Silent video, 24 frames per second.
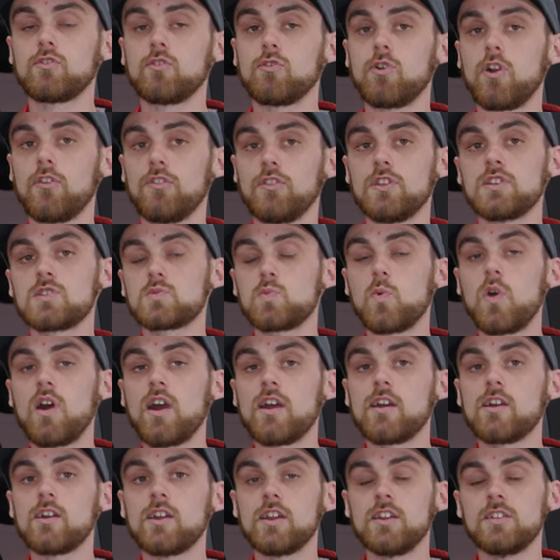to run this
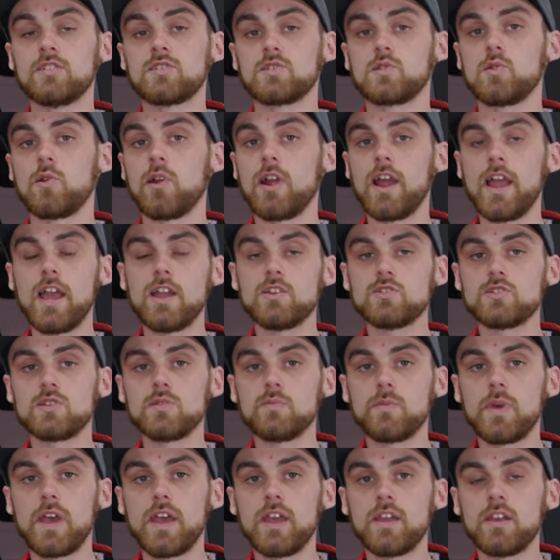wire into our
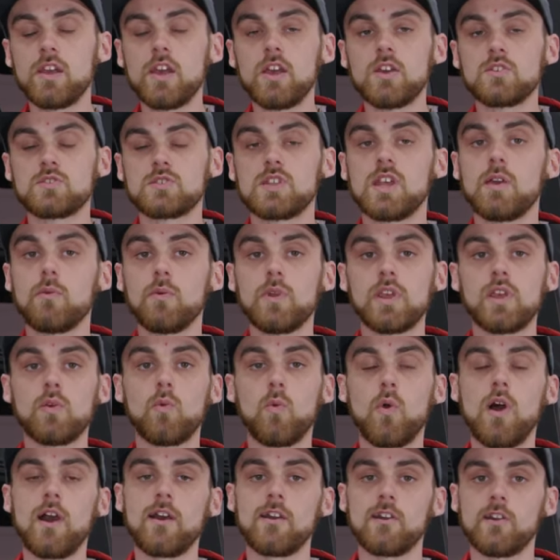engine bay so that we can
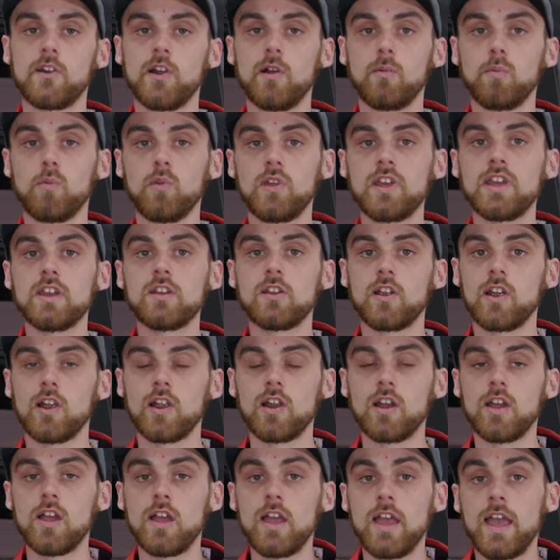wire it up later.
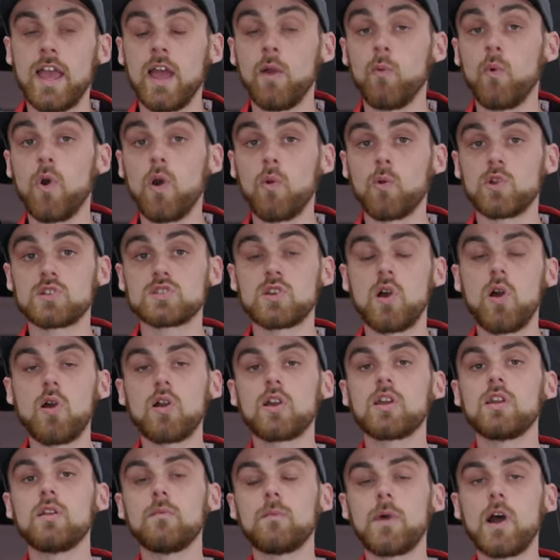And while we're
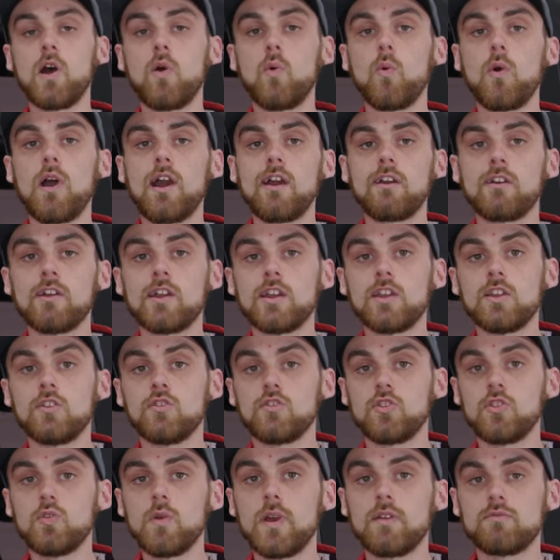talking about wiring, you
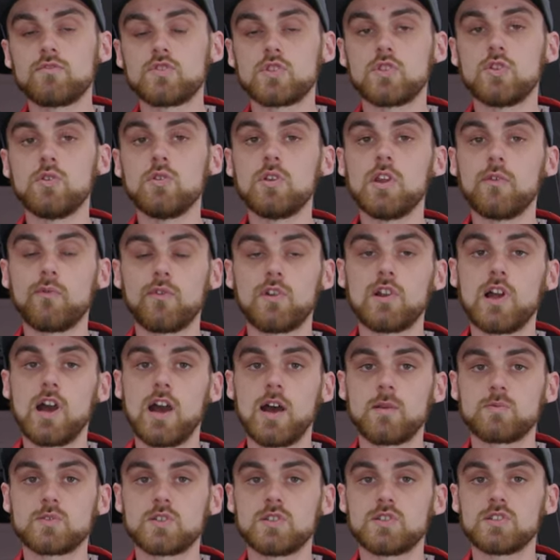do have two different
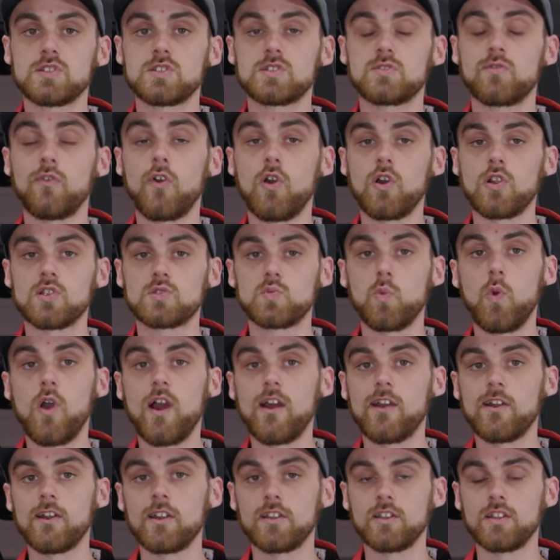options as far as
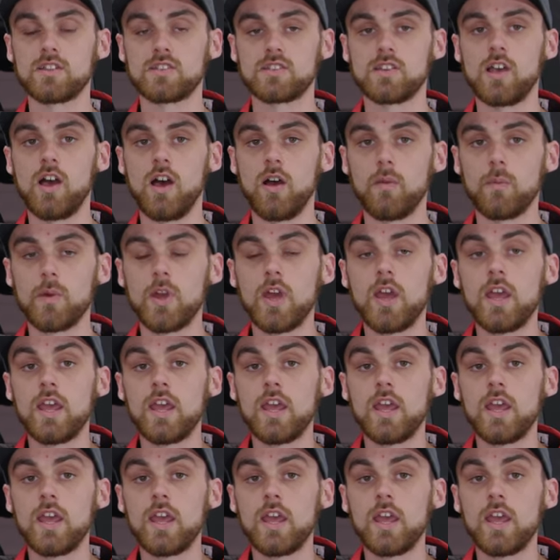wiring this up.